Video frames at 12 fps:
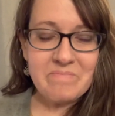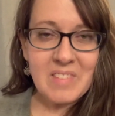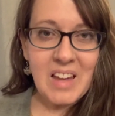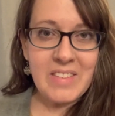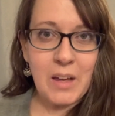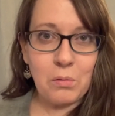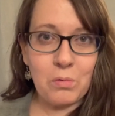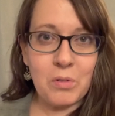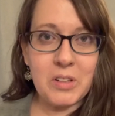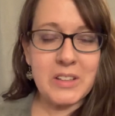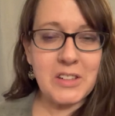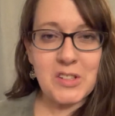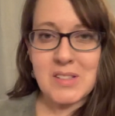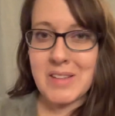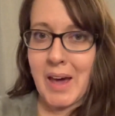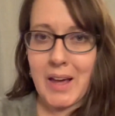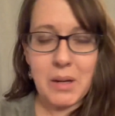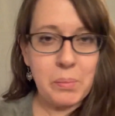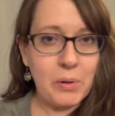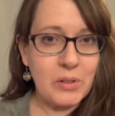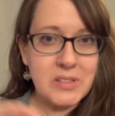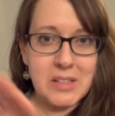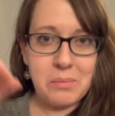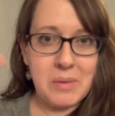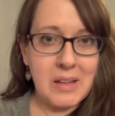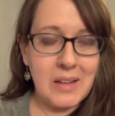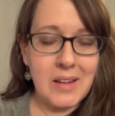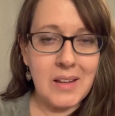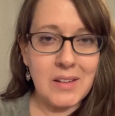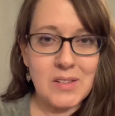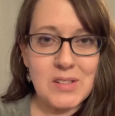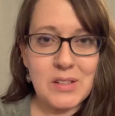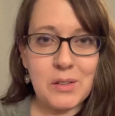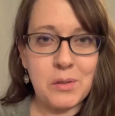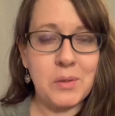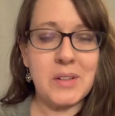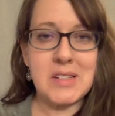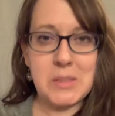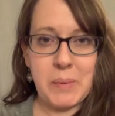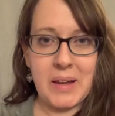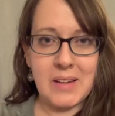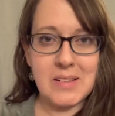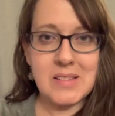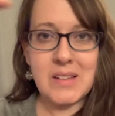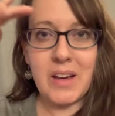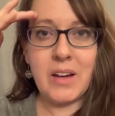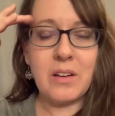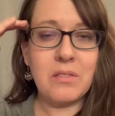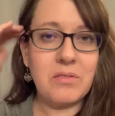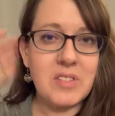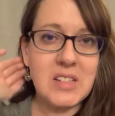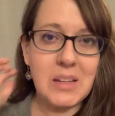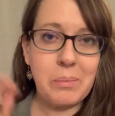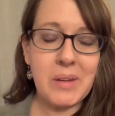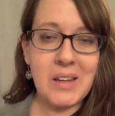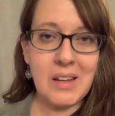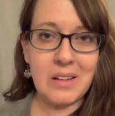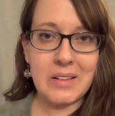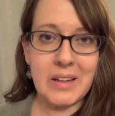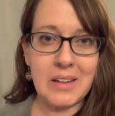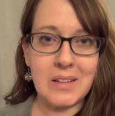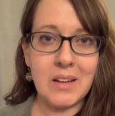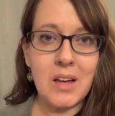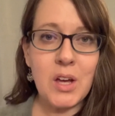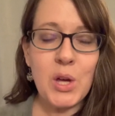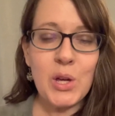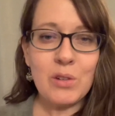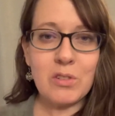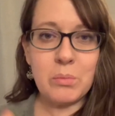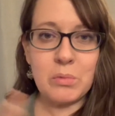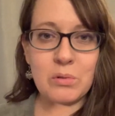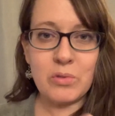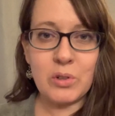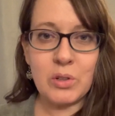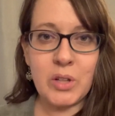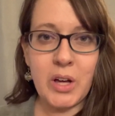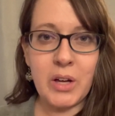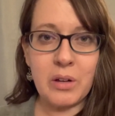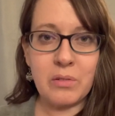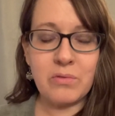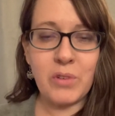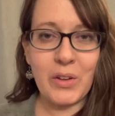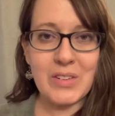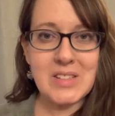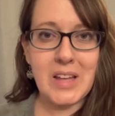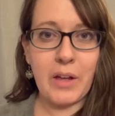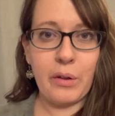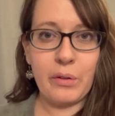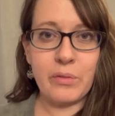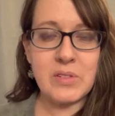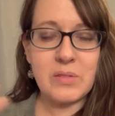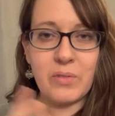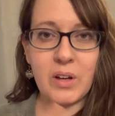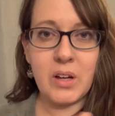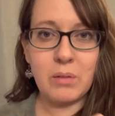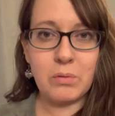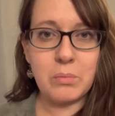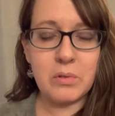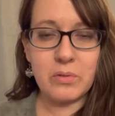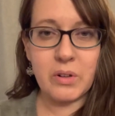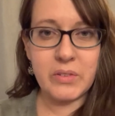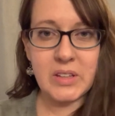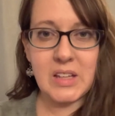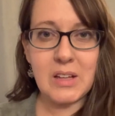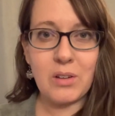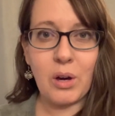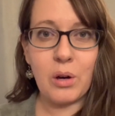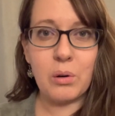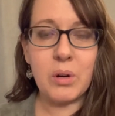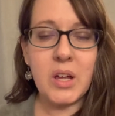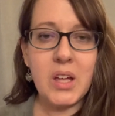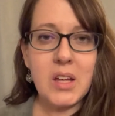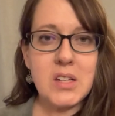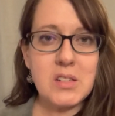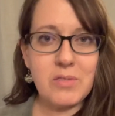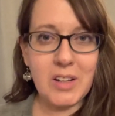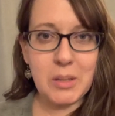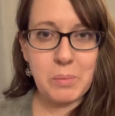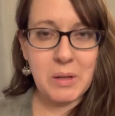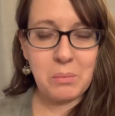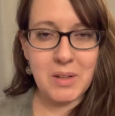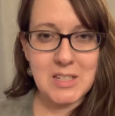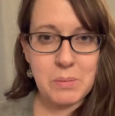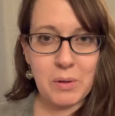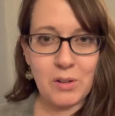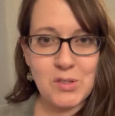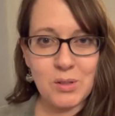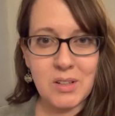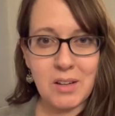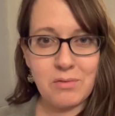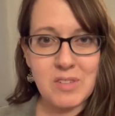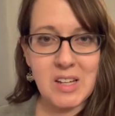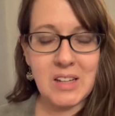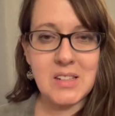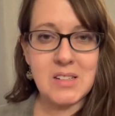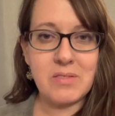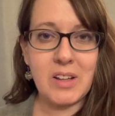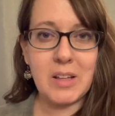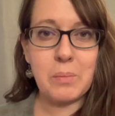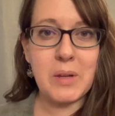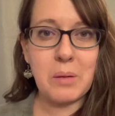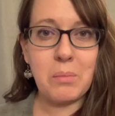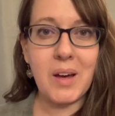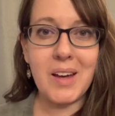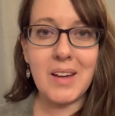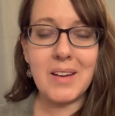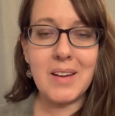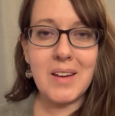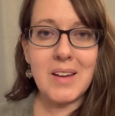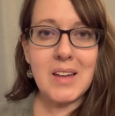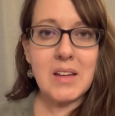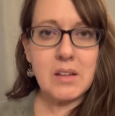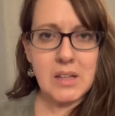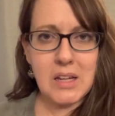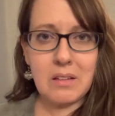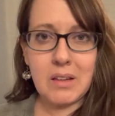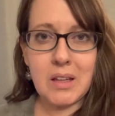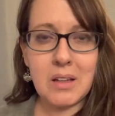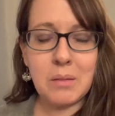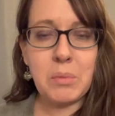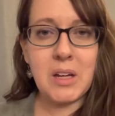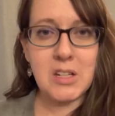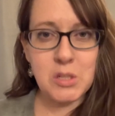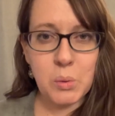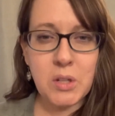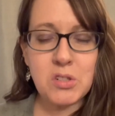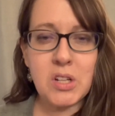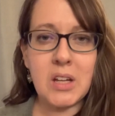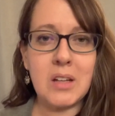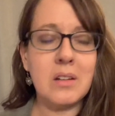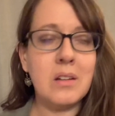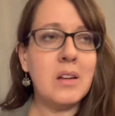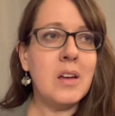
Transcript: that really just catapulted me into a space of deep healing, removal of false selves, removal of the ego, developing my spiritual gifting, developing my healing, my intuition.